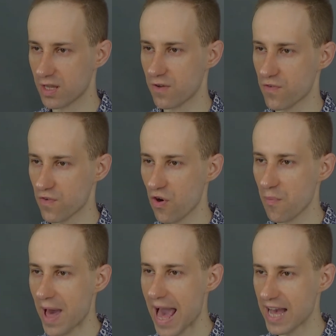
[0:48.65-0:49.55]
from
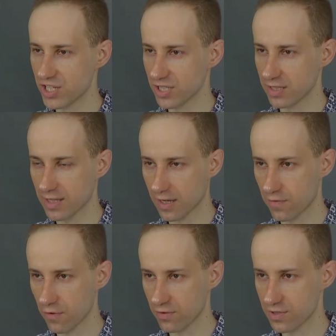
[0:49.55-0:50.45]
Angela
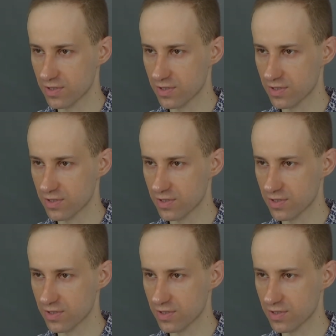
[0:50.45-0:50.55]
Duckworth.